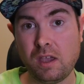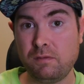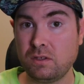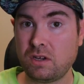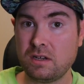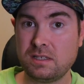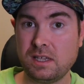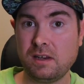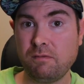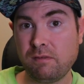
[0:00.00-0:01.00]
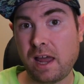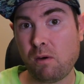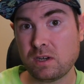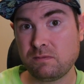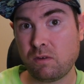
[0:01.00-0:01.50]
If you start seeing
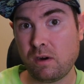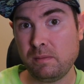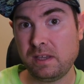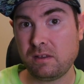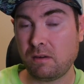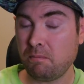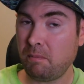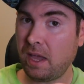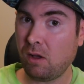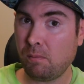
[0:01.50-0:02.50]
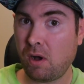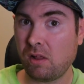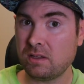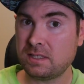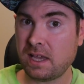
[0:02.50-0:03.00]
flowers form, either male
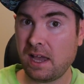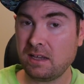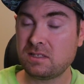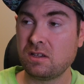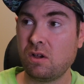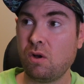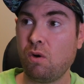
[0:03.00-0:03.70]
pollen sacs